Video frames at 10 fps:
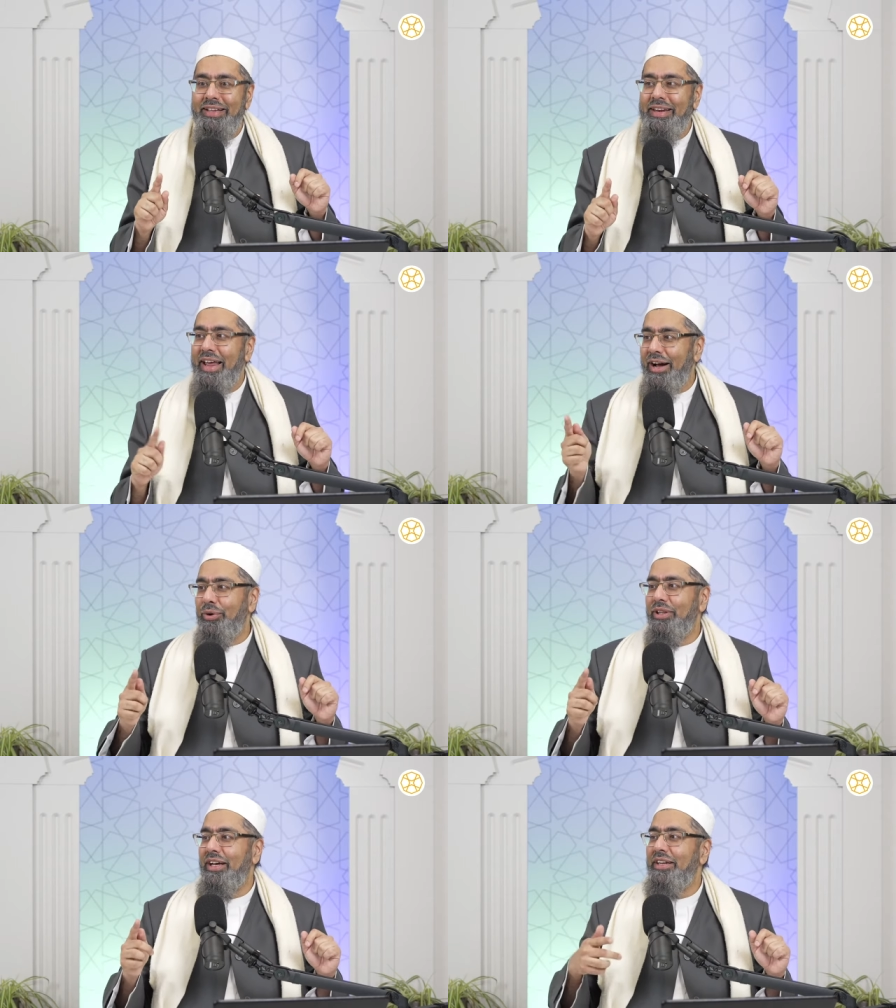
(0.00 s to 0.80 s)
now
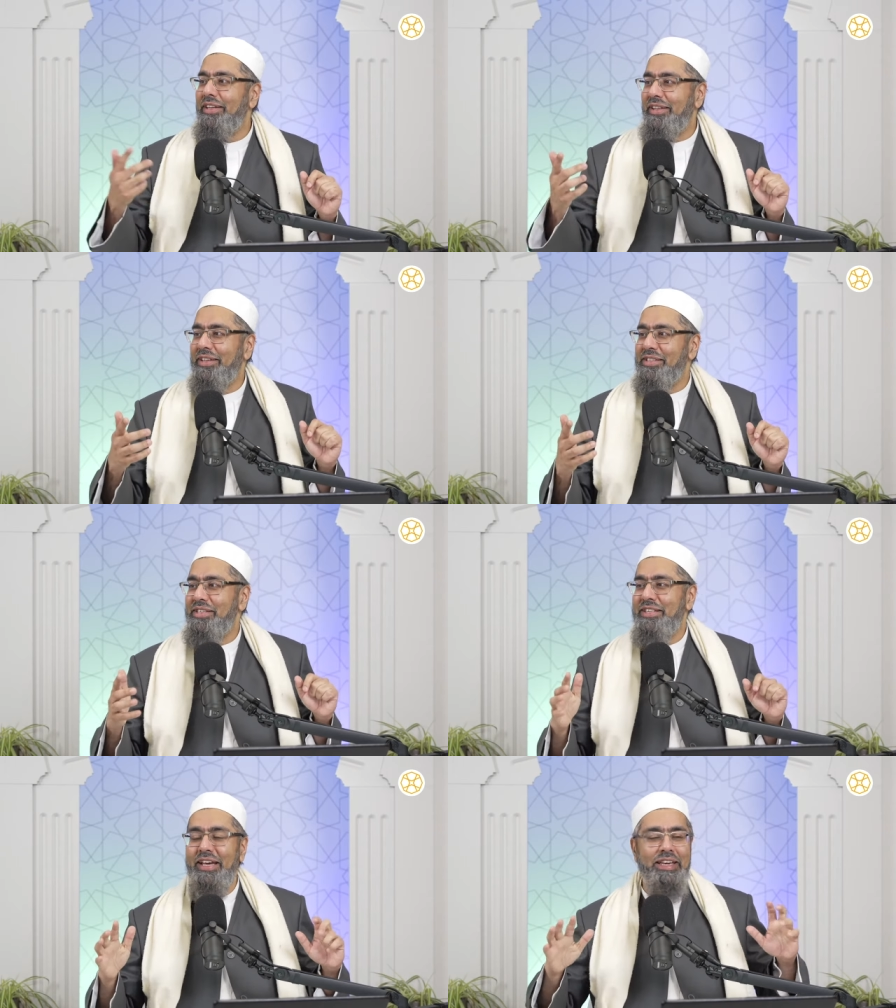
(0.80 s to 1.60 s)
Allah did this.
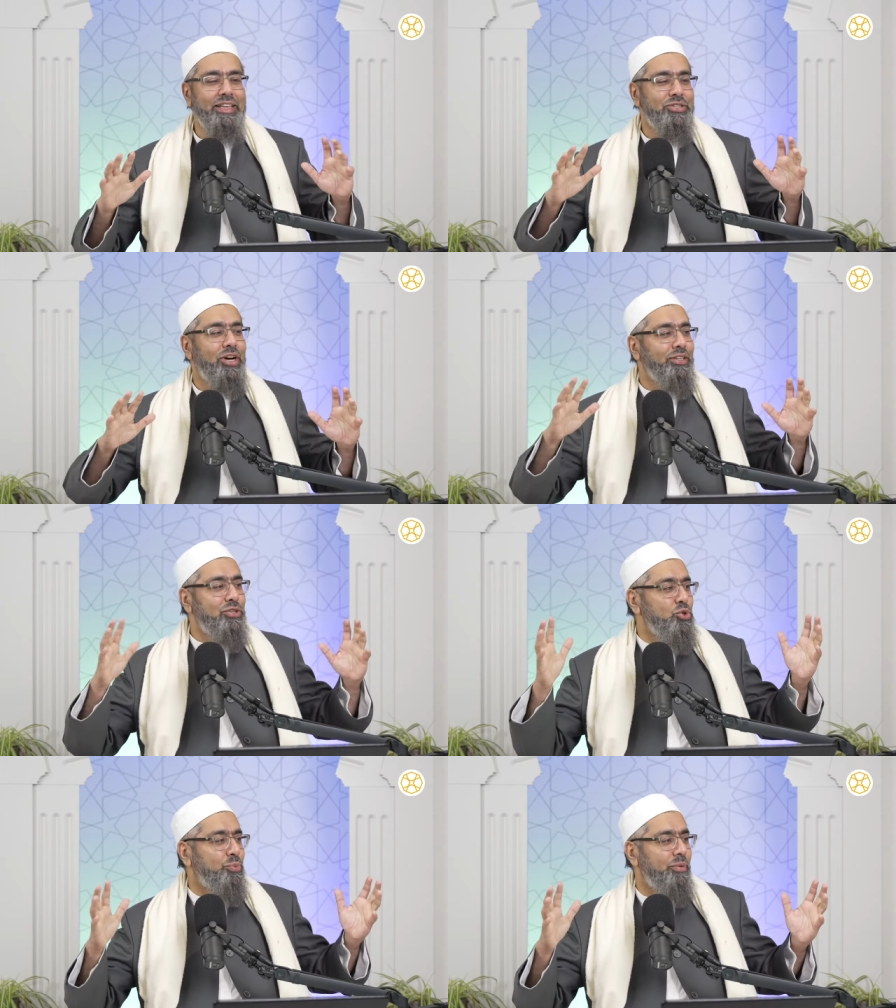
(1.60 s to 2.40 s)
It's like He is not the
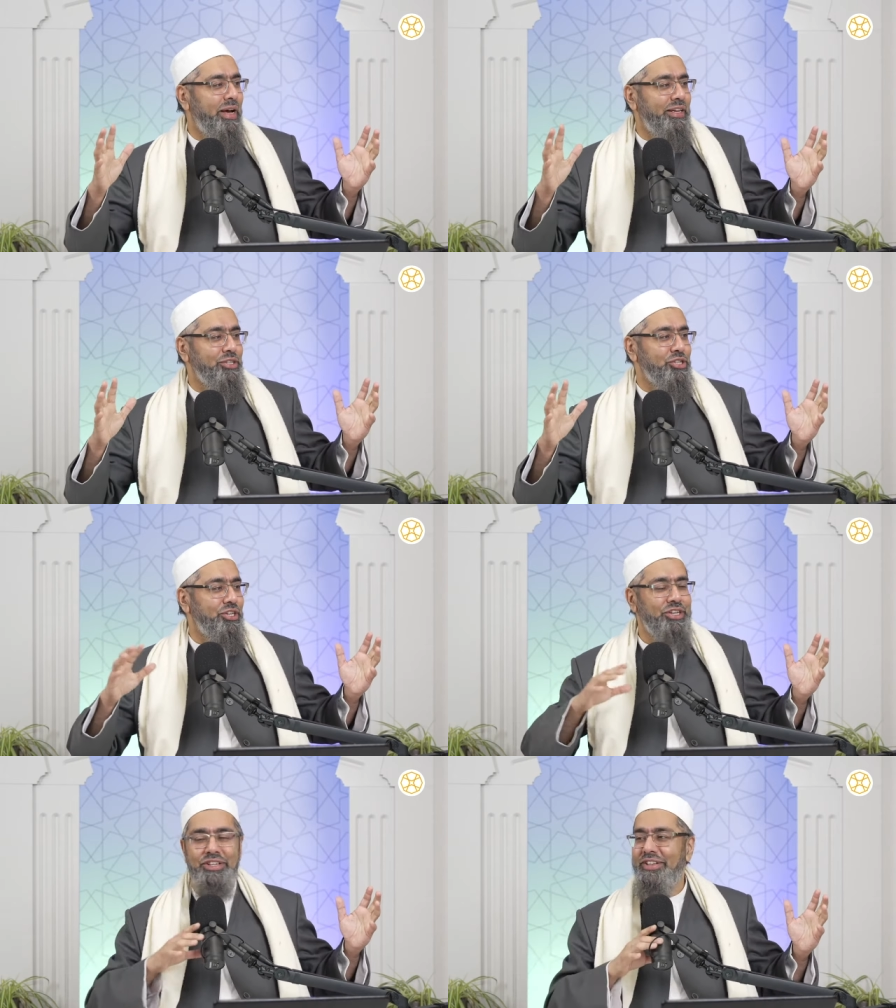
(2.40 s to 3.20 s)
super manager
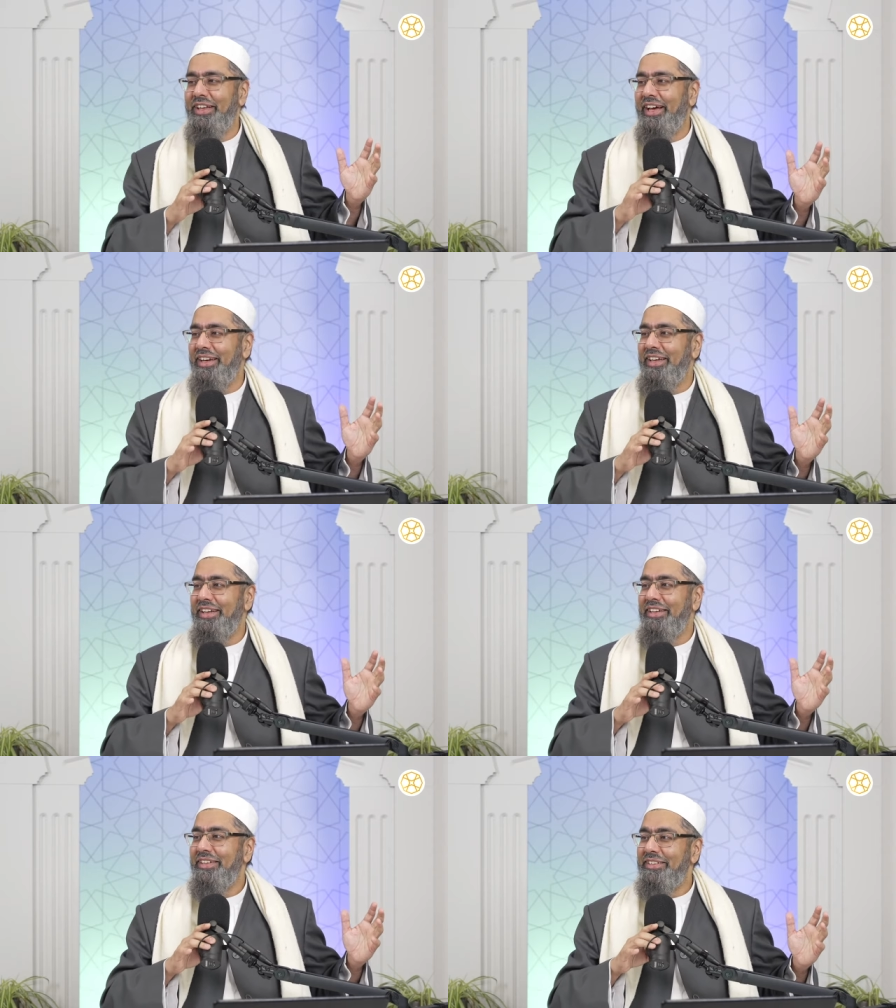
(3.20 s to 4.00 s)
that
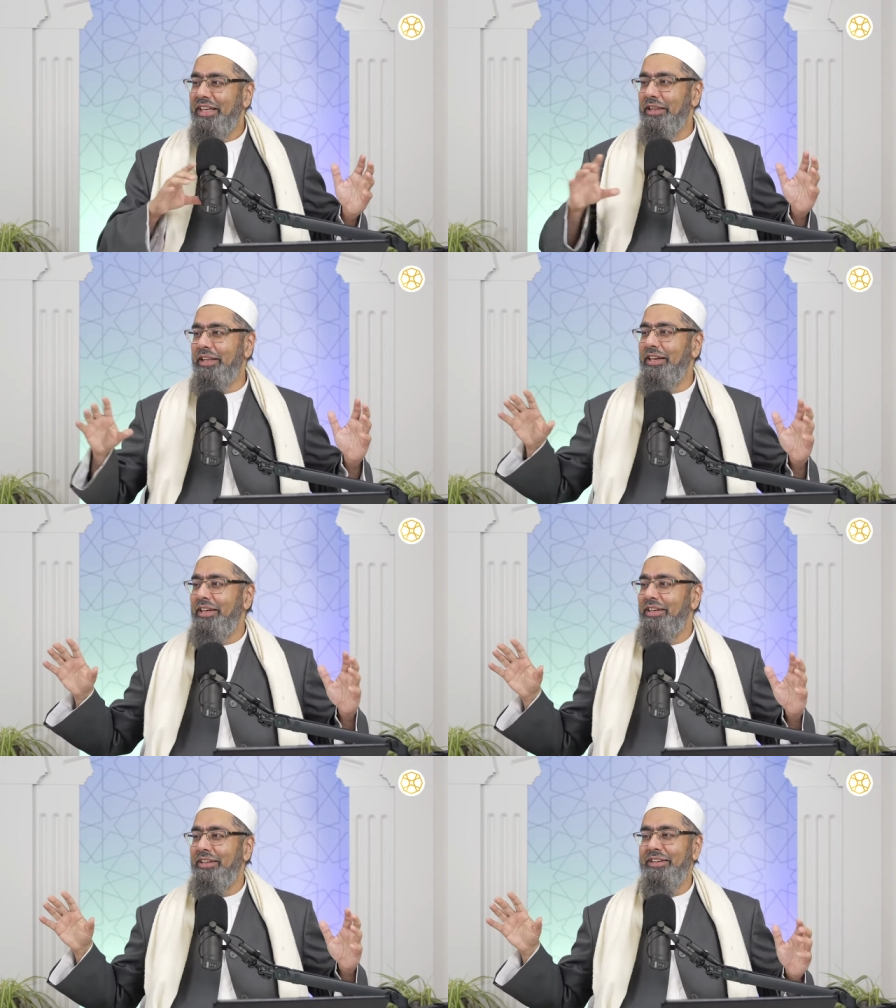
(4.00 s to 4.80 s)

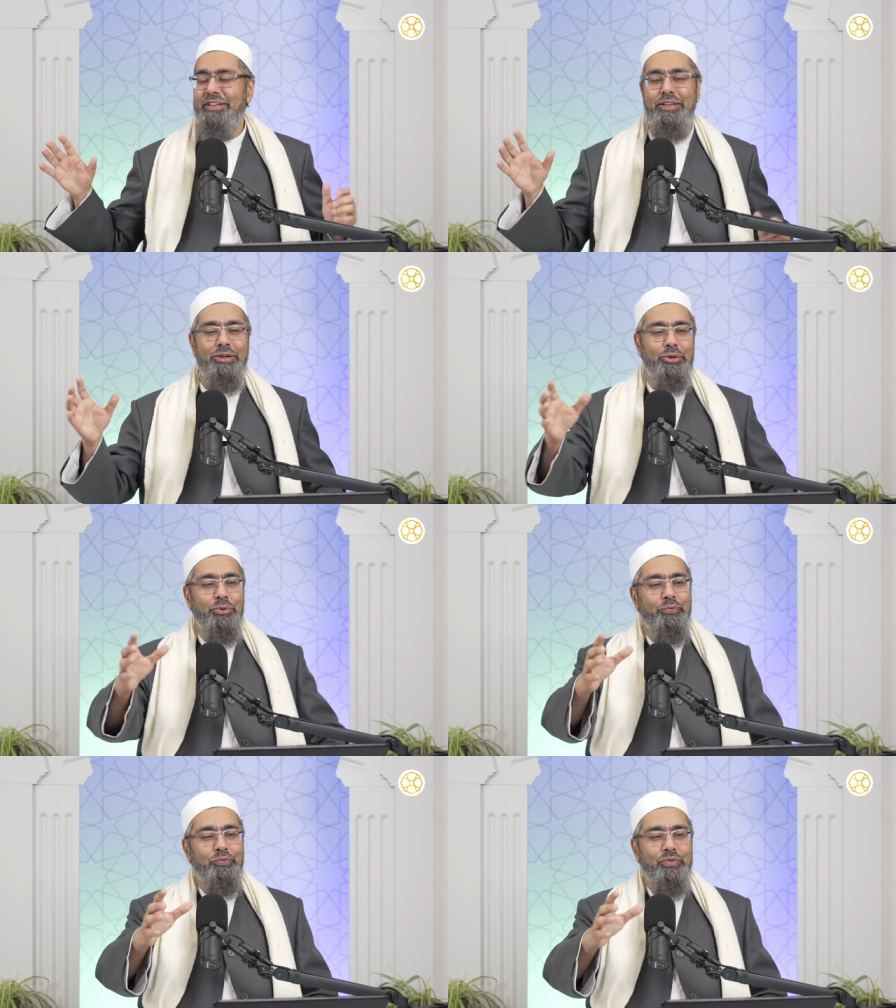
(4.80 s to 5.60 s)
suddenly, you know,
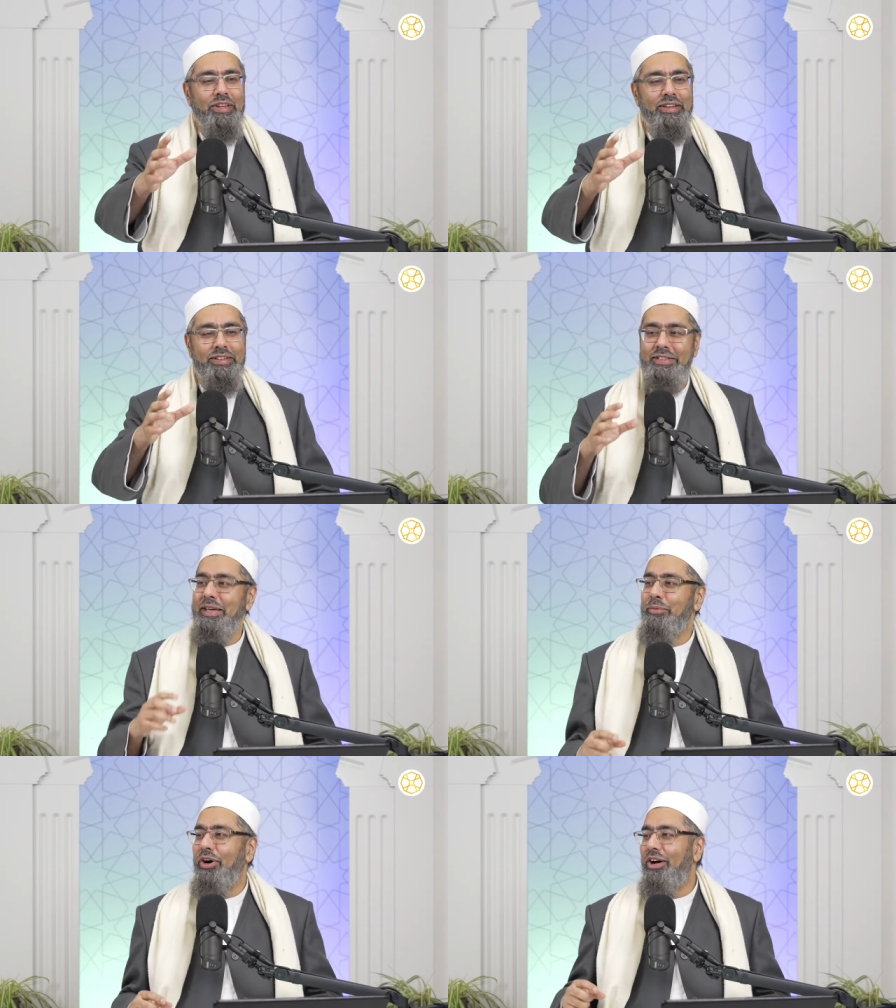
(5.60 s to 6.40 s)

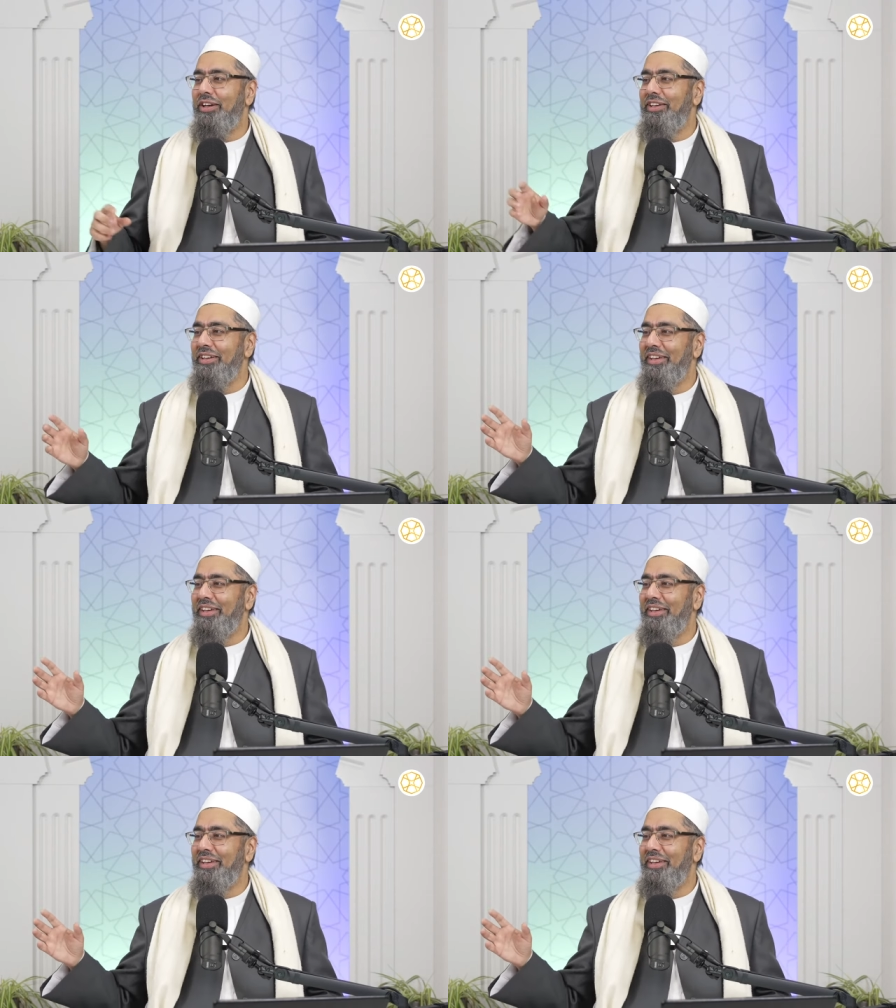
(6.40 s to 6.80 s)
Team God